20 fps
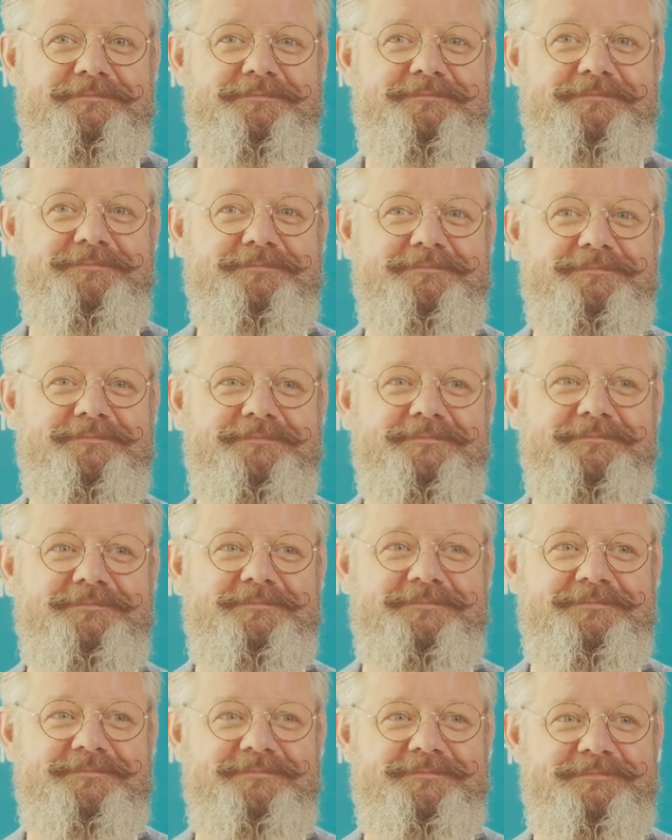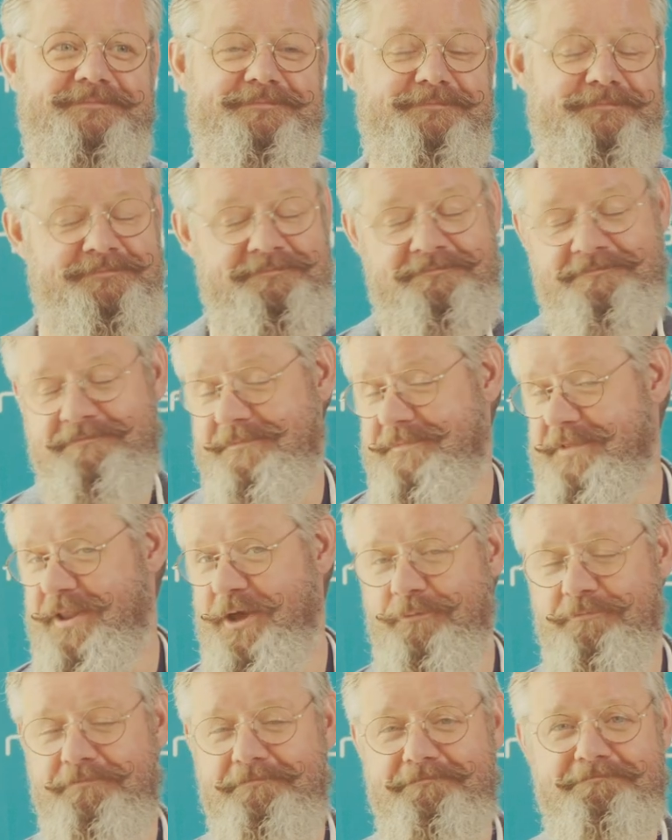Do you want to add something?
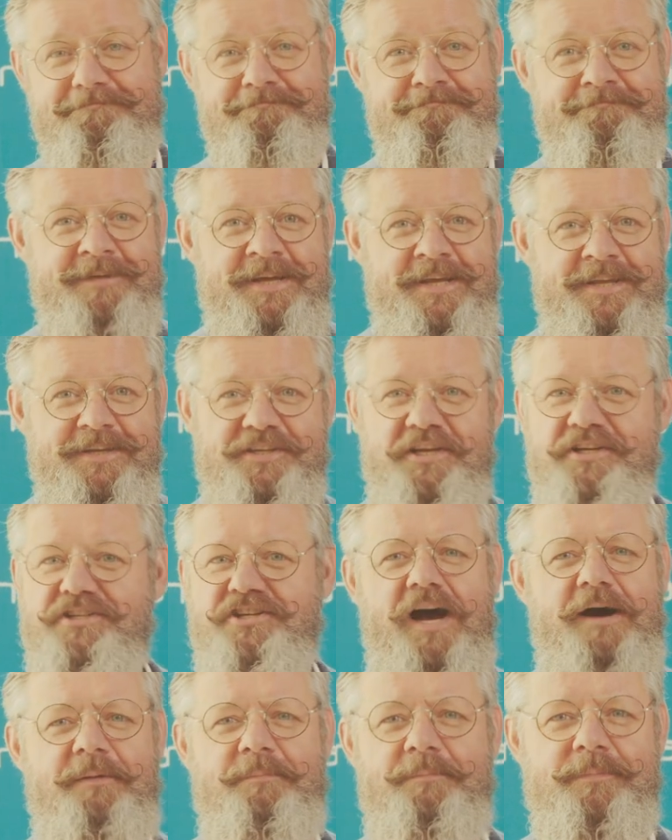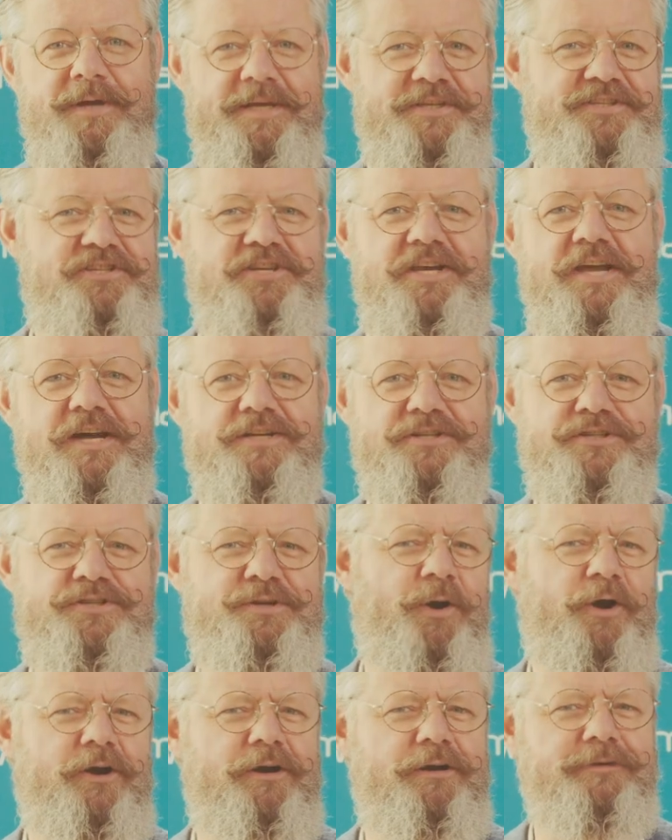No. No? Just come and see
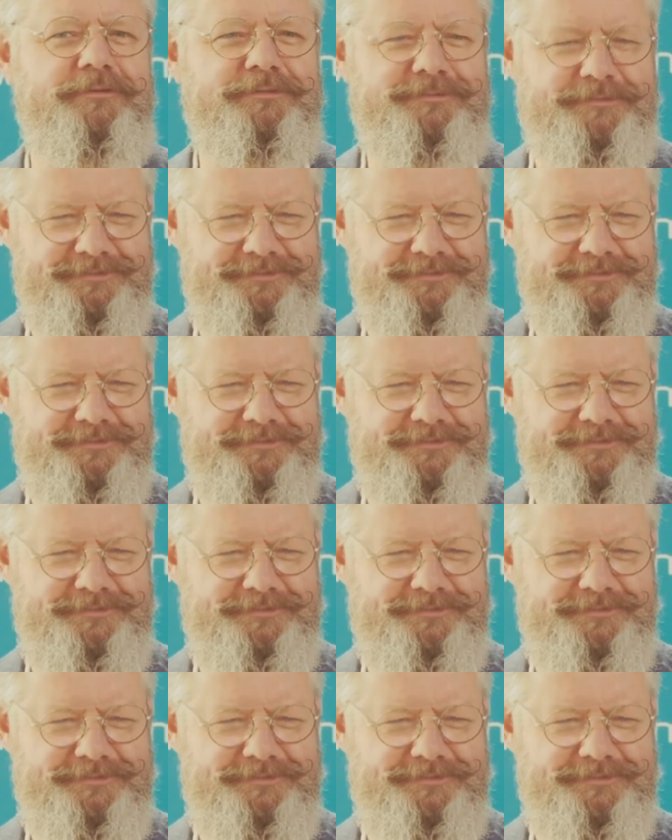us tomorrow.